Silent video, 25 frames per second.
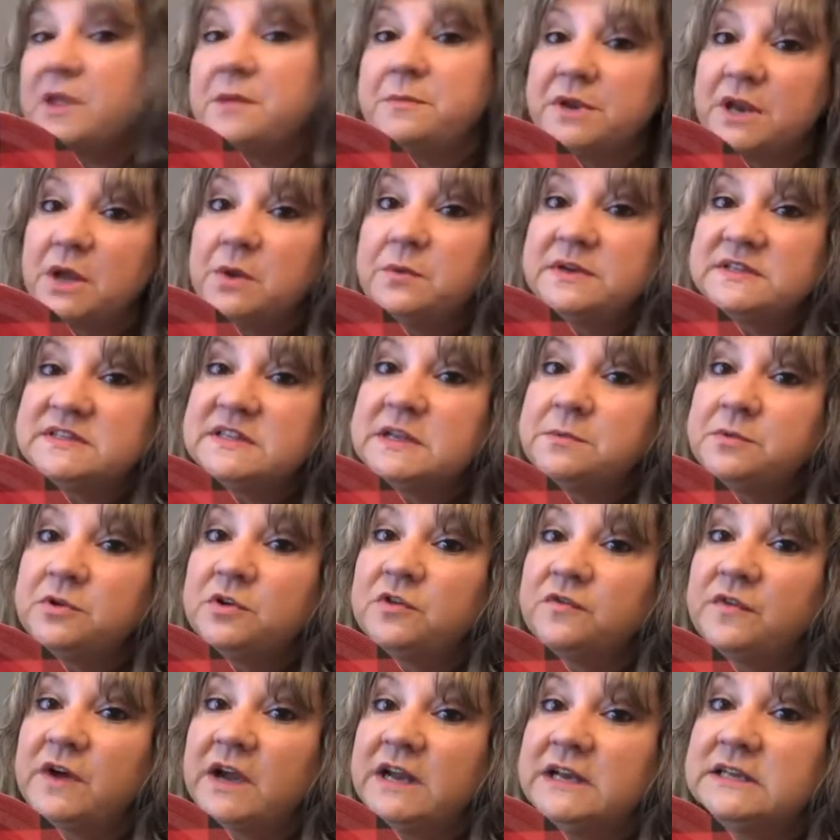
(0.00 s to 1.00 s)
but I was able
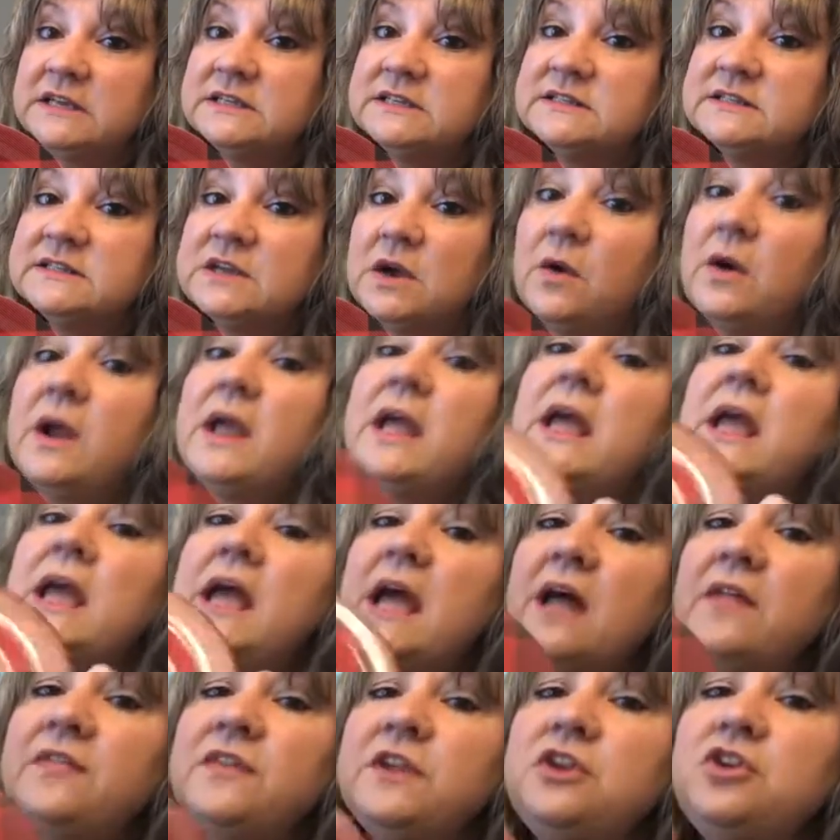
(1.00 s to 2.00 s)
to find it. So,
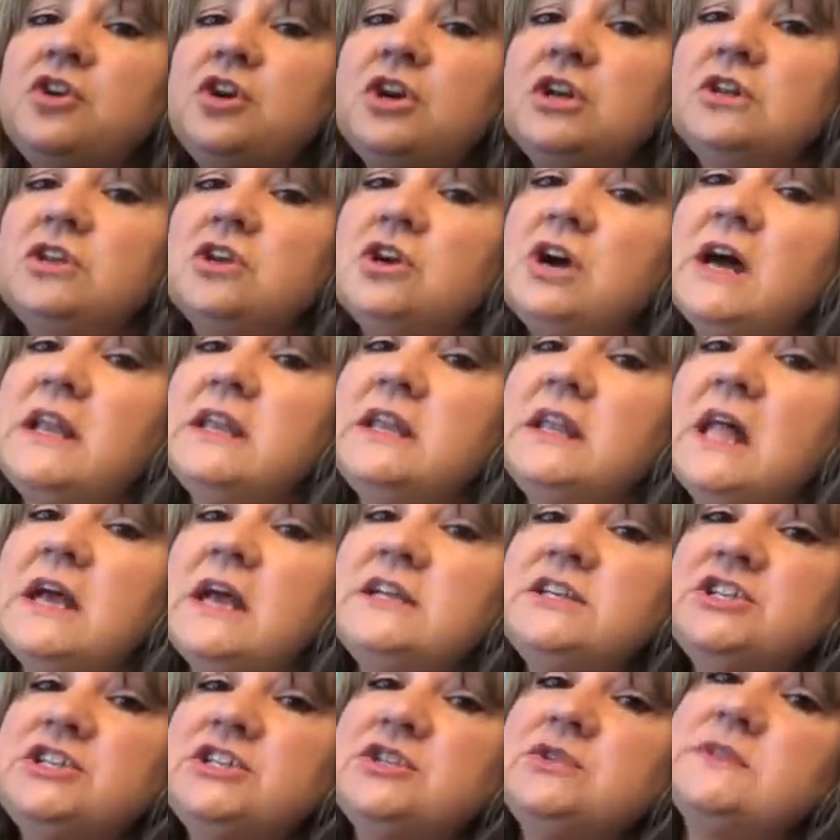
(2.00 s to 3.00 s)
and then you can look
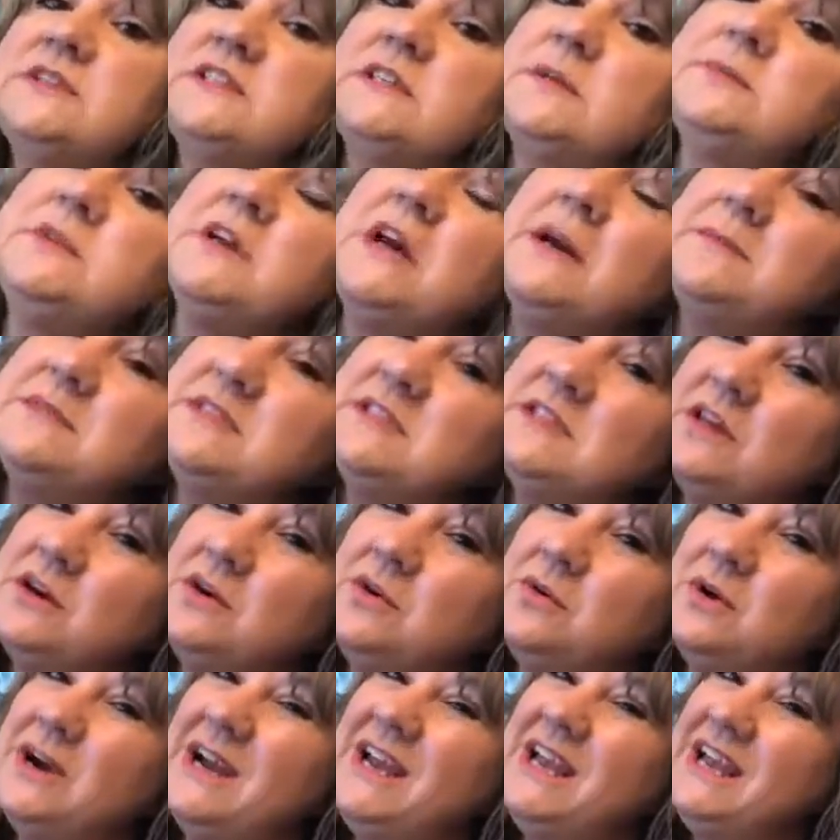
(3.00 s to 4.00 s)
online too. Sometimes
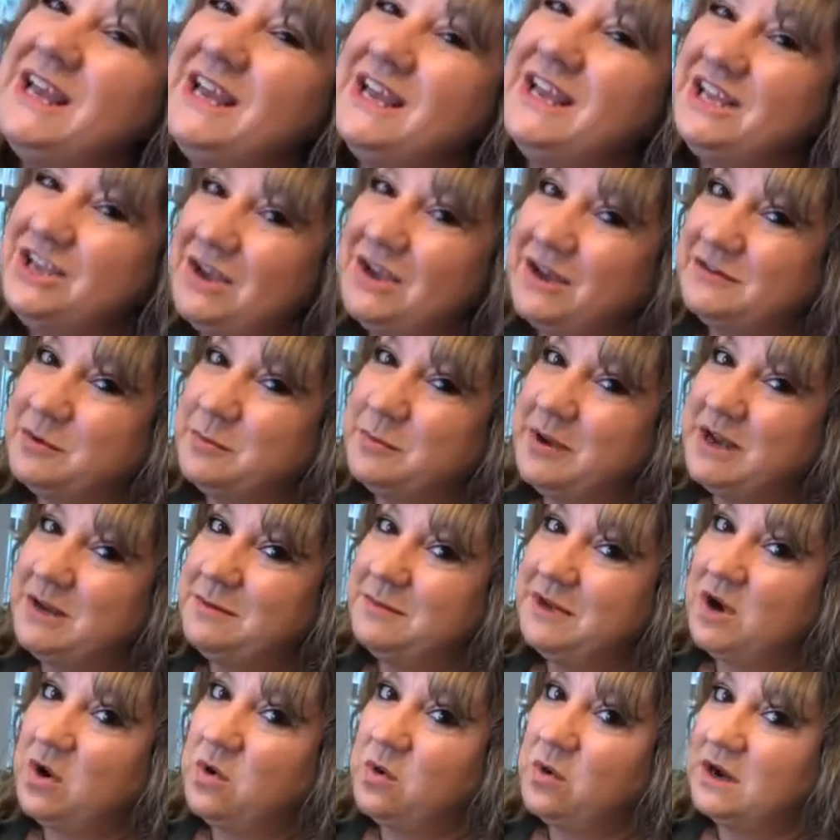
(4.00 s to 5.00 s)
though, you have to buy them
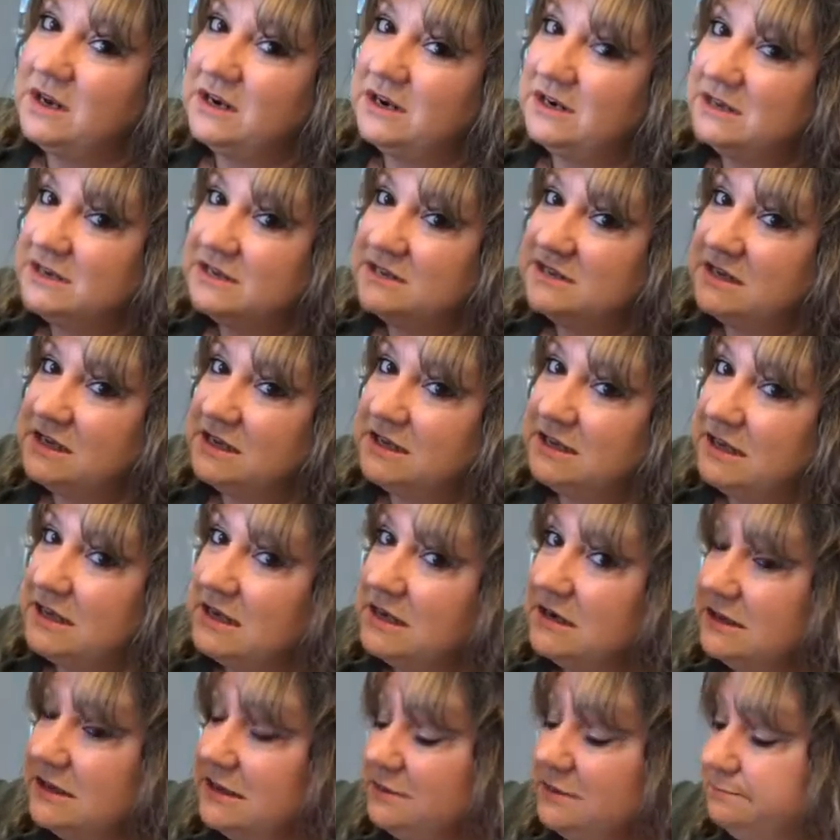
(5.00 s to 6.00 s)
in quantities
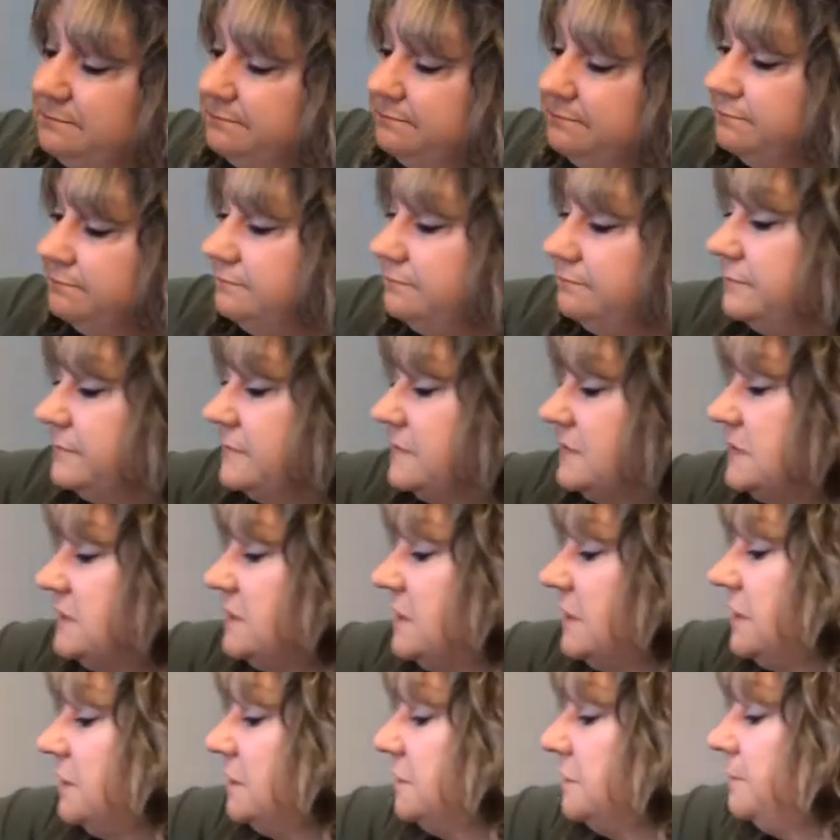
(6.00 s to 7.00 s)
online.
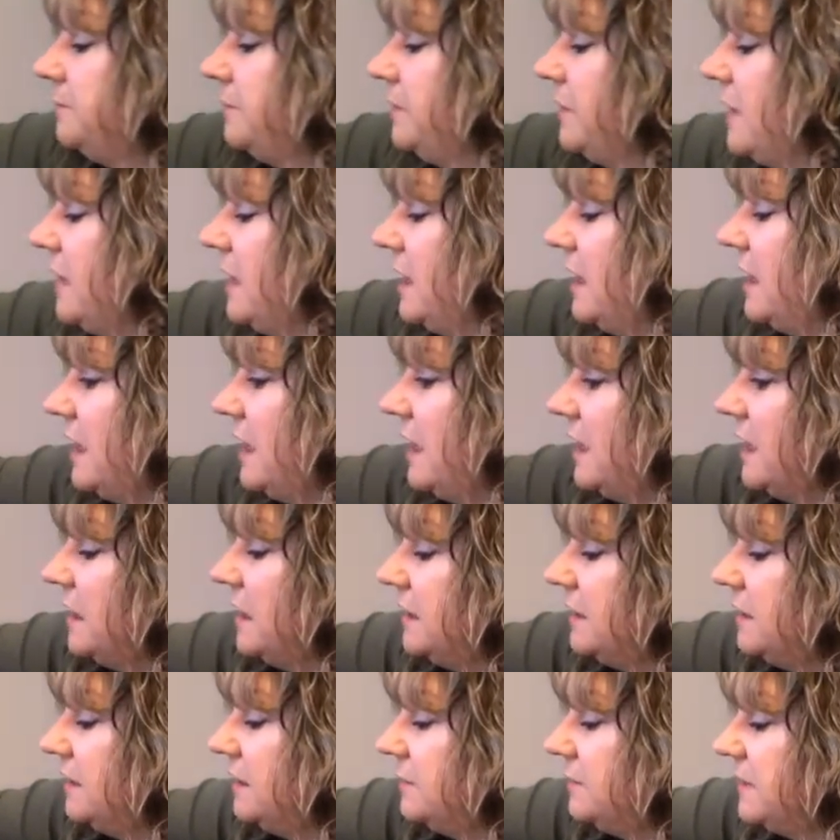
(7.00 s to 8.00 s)
So
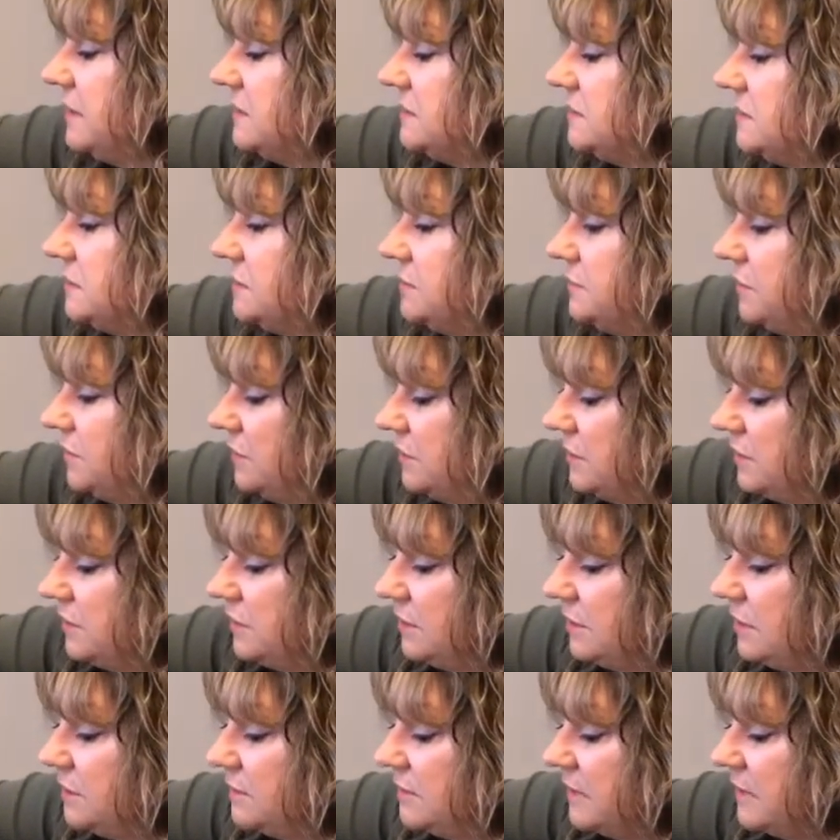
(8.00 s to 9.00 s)
anyway, so we're
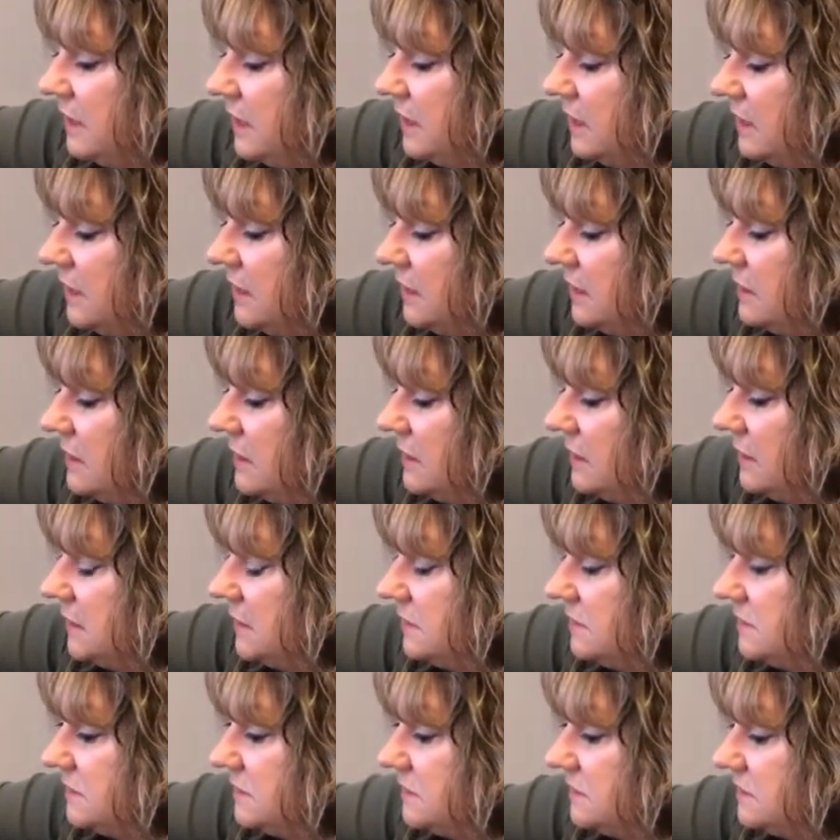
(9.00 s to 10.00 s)
gonna go ahead
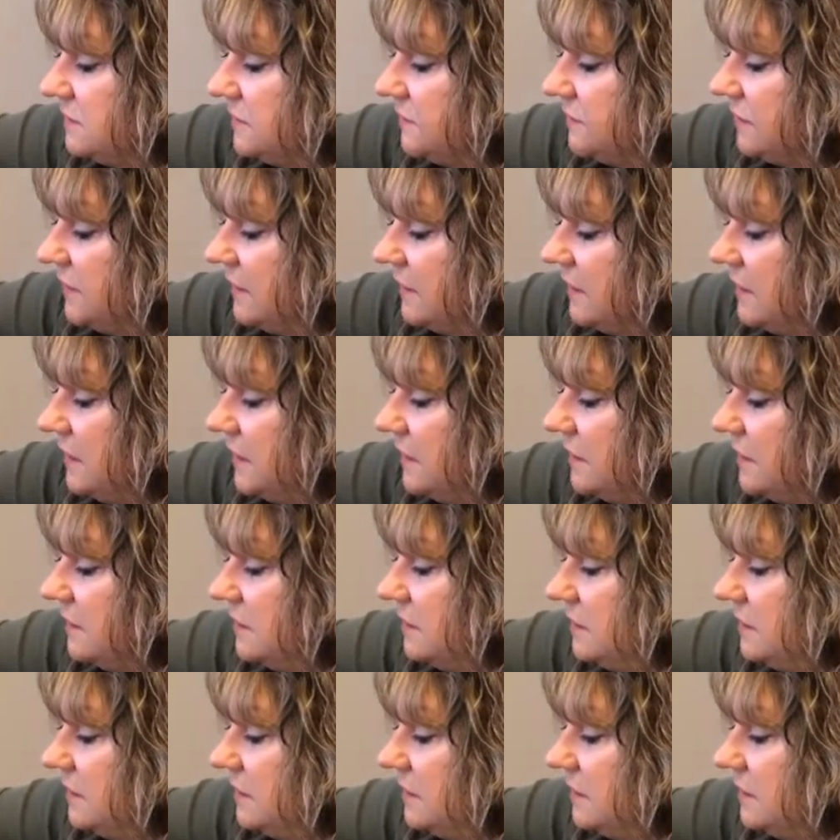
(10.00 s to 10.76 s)
and stuff that